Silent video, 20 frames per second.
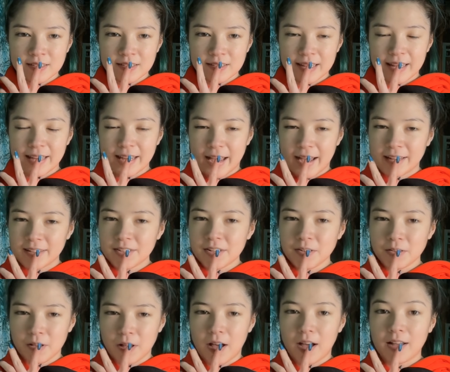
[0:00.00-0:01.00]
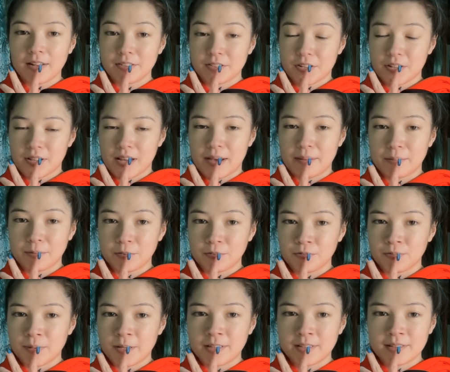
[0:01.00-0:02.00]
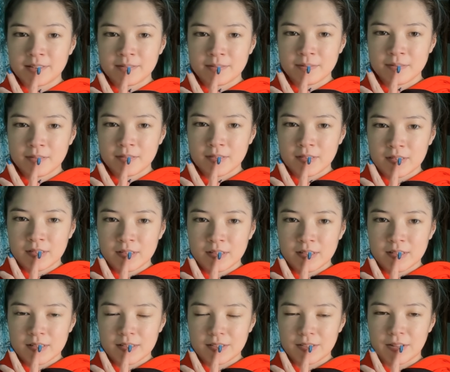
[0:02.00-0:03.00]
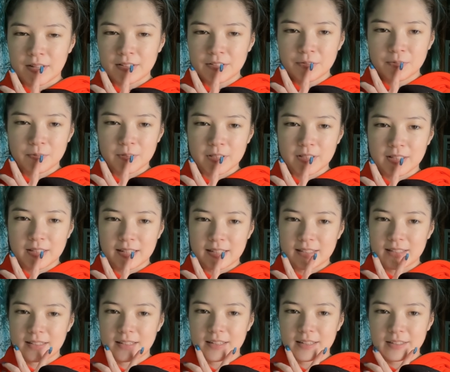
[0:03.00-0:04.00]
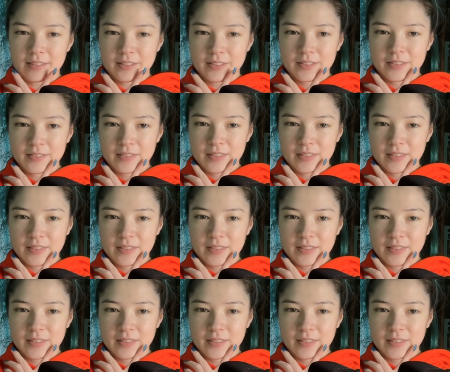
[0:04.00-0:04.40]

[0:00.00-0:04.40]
it adds a lot to that movement. So that's a really nice touch.